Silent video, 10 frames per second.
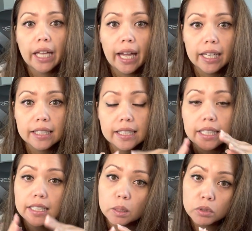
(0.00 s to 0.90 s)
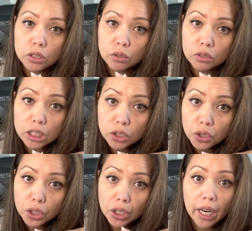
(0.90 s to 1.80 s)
as a substitute teacher.